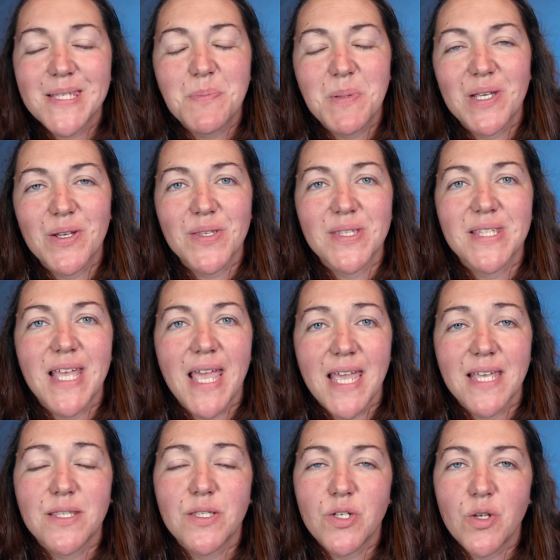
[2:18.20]
is because it
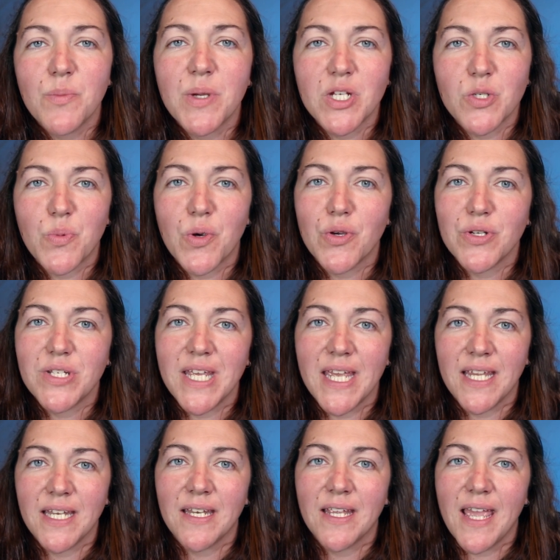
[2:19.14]
has too much
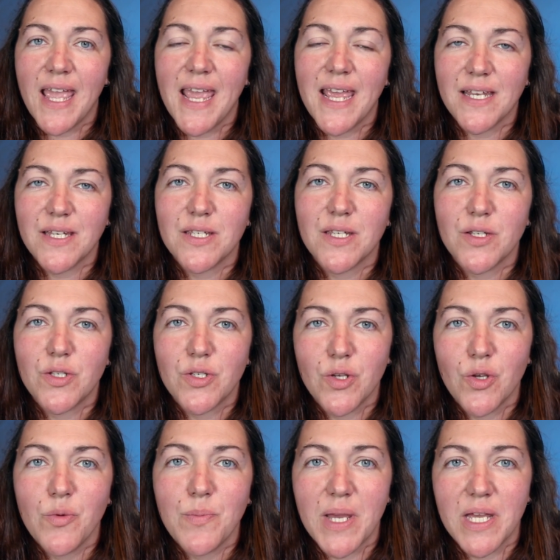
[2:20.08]
protein and
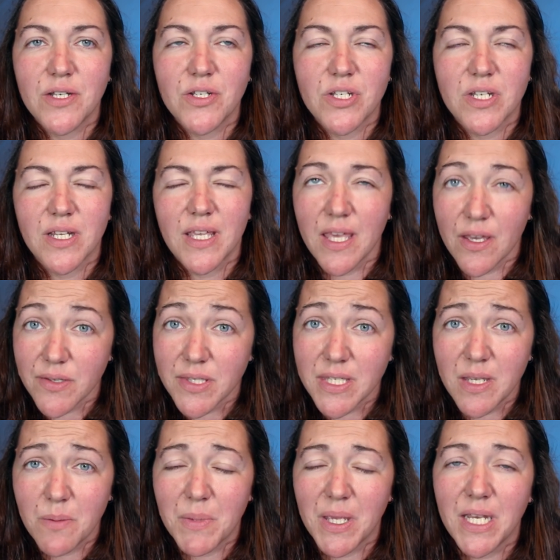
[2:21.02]
too much
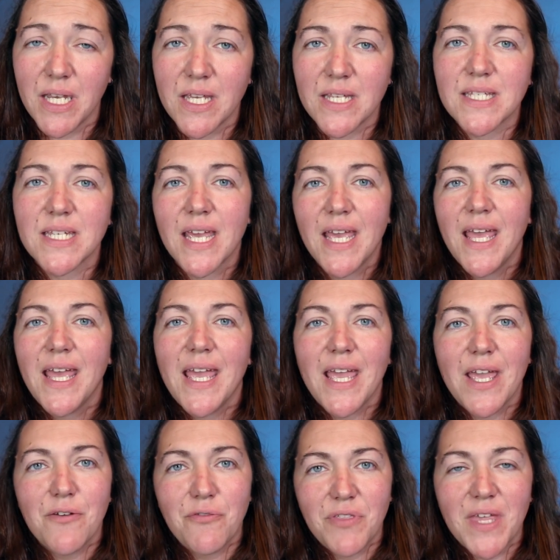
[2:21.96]
calcium in it
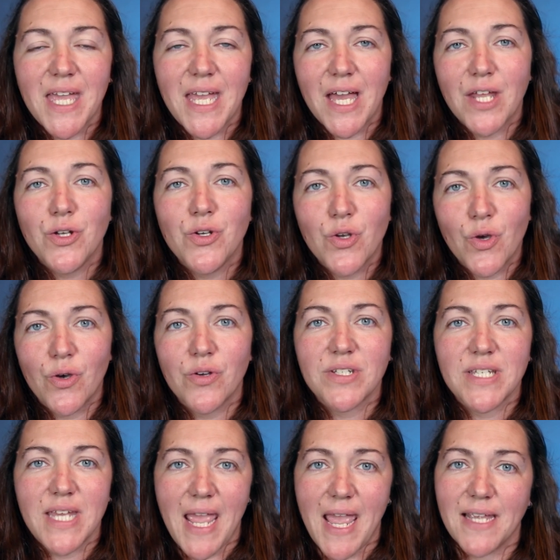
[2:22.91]
if they are
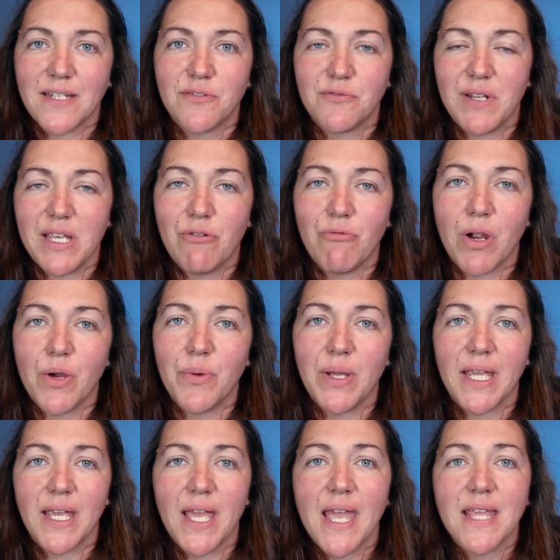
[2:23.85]
not actively
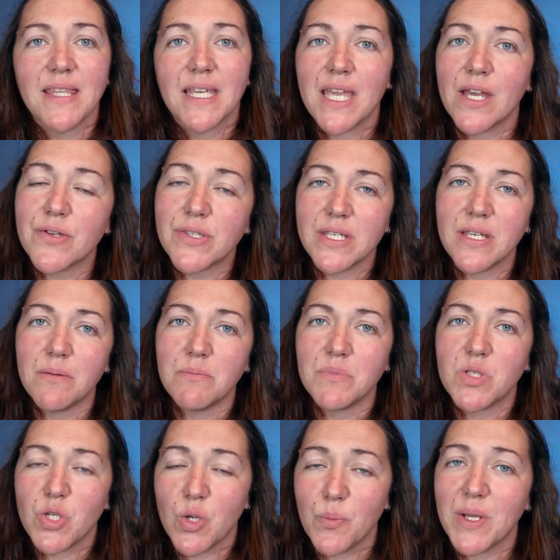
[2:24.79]
growing and the
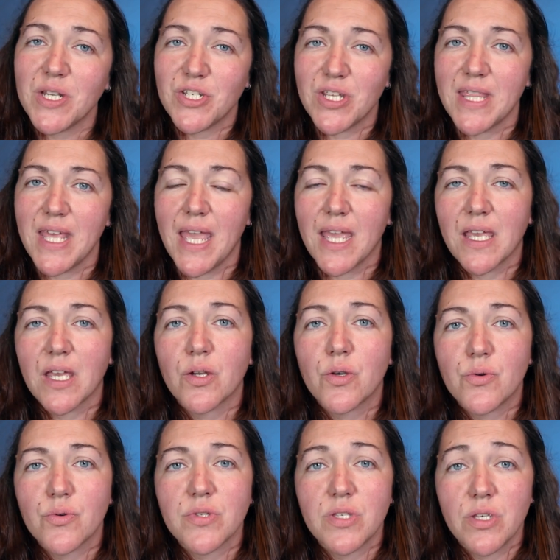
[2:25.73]
calcium too much of that can
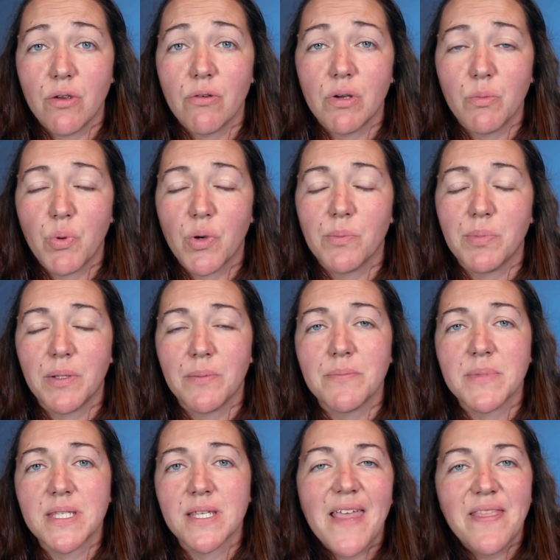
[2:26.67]
cause urine
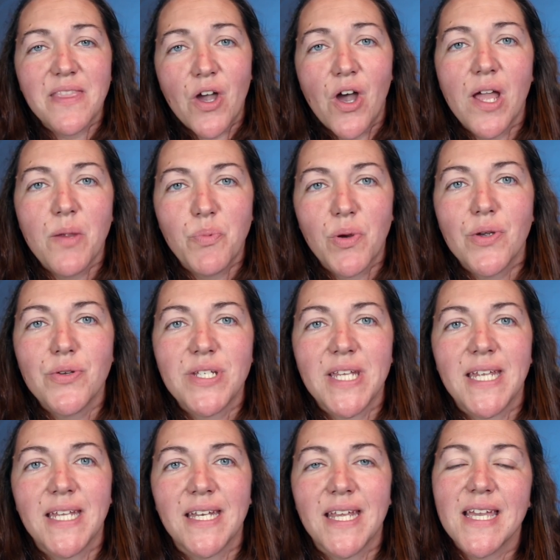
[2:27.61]
problems and the high
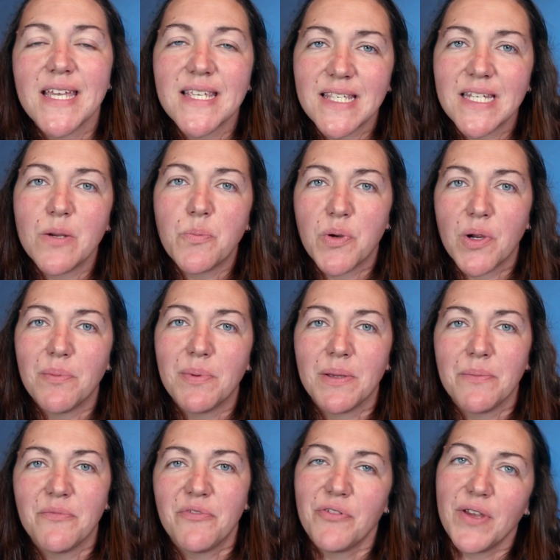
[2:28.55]
protein isn't a
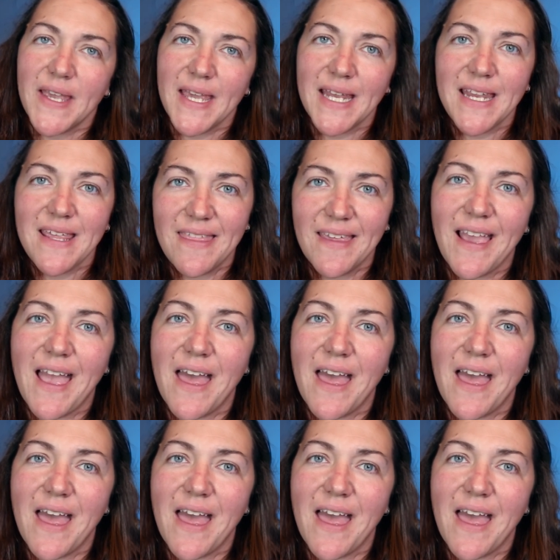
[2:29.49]
problem for anything